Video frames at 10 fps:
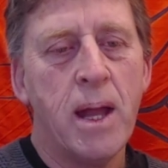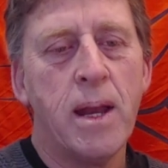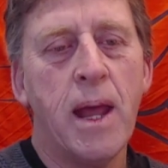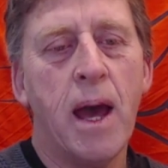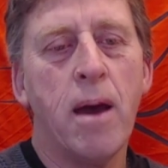
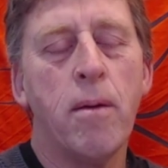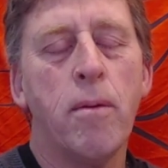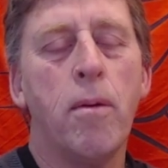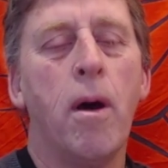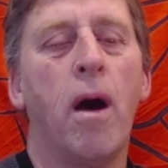Now,
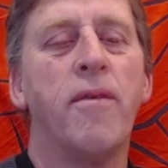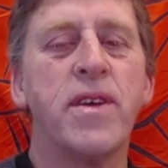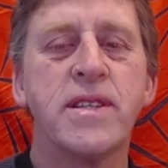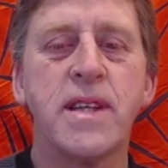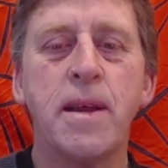
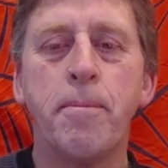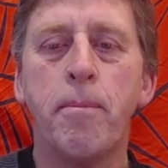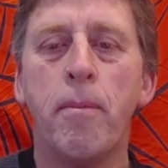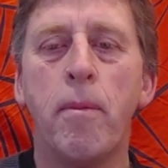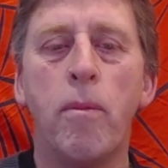obviously,
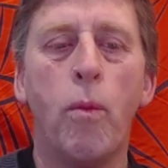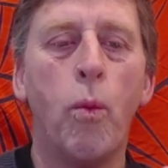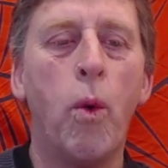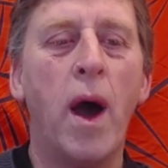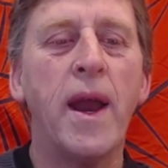
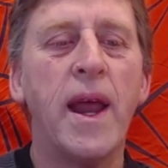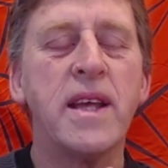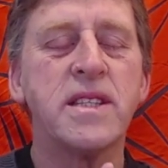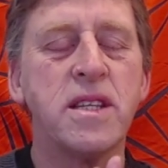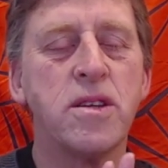white
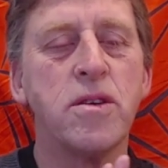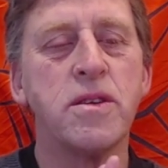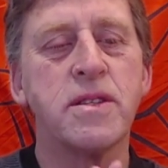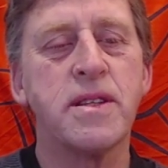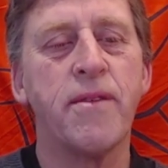has to do
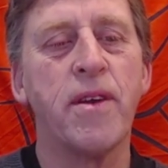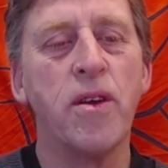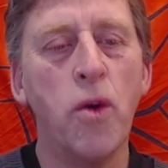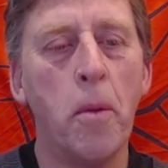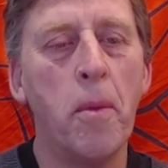something
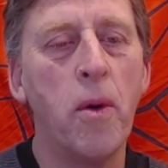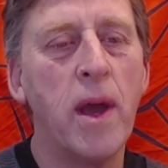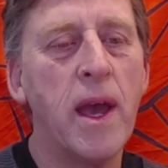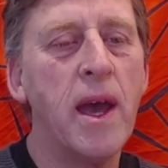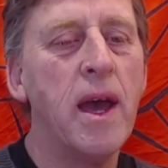normal
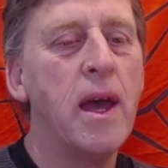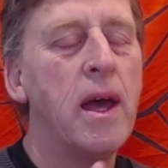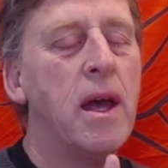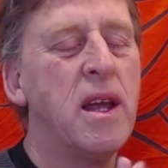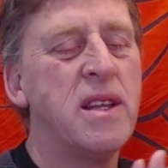here.
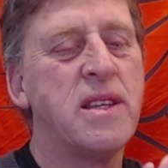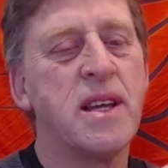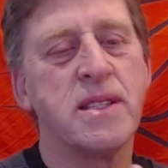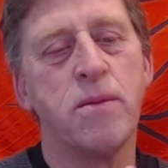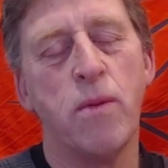
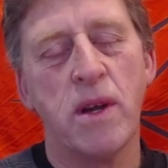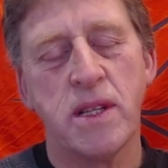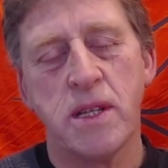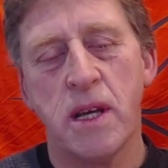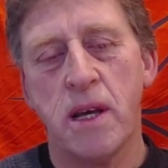Doesn't want
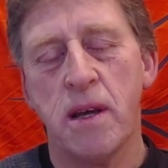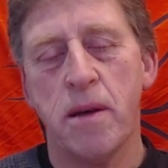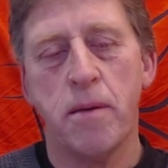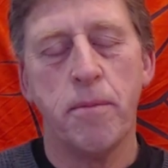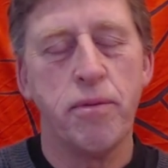to
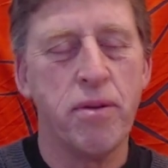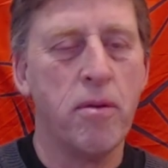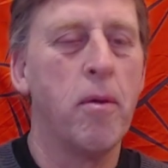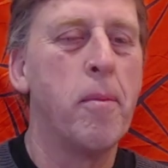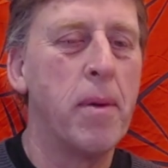
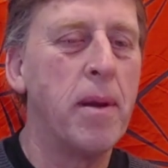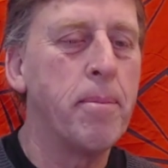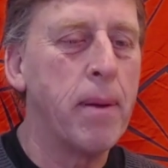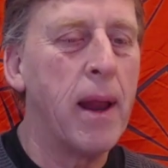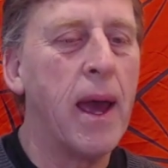probably
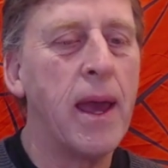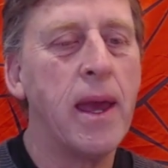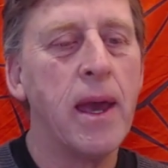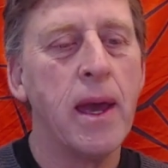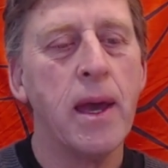play
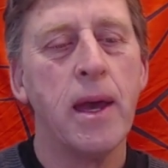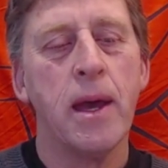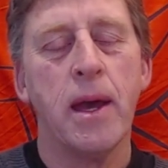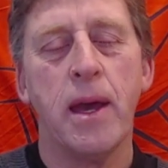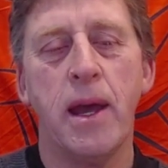
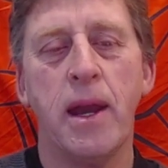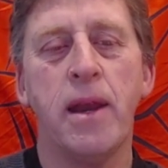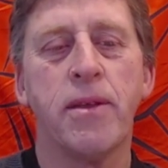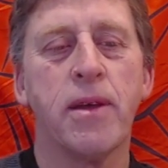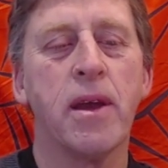
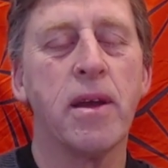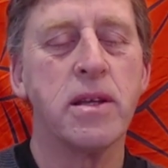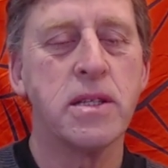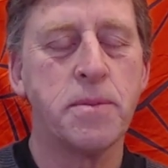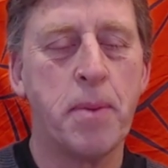anything
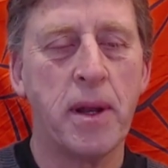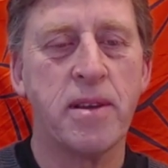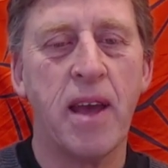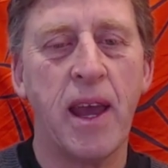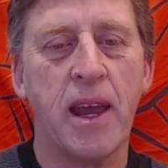
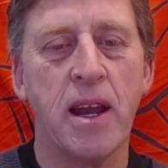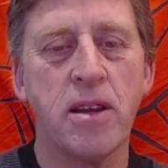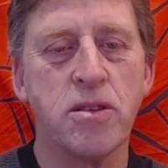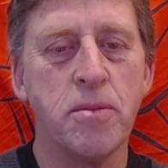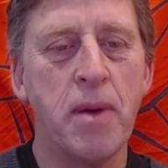spectacular
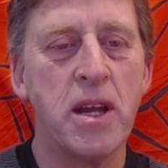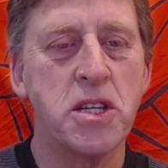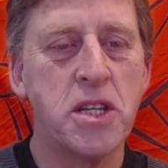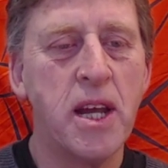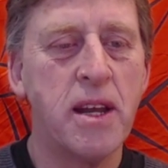too
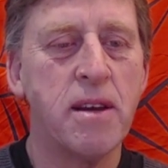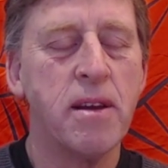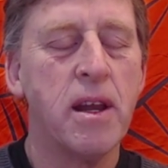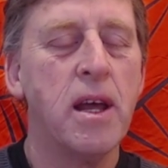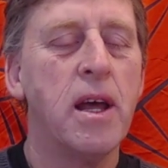much yet,
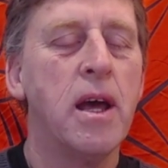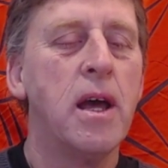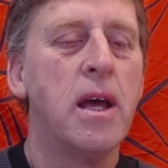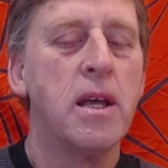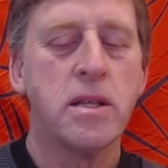
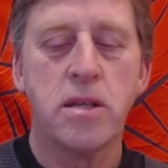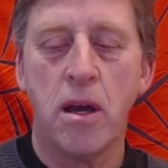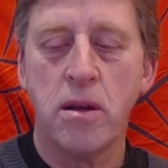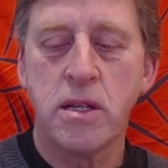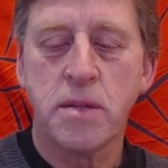
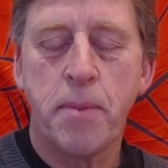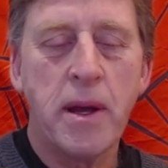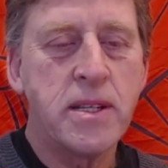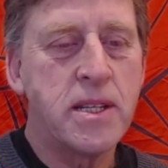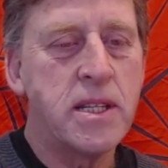so just
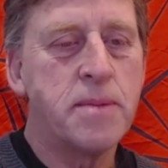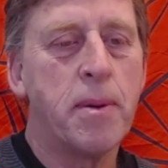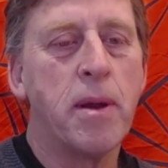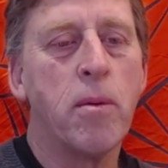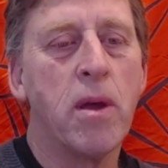play
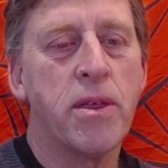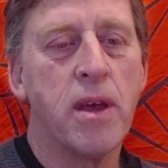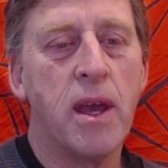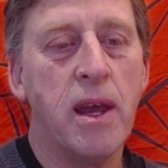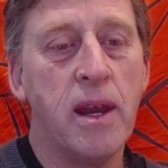sensibly with
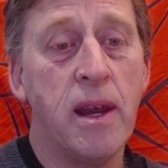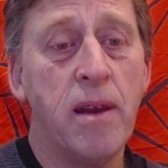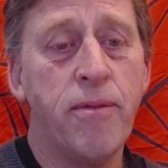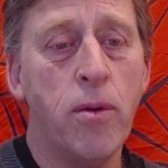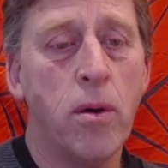
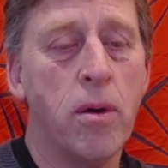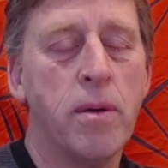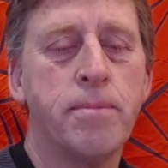e4.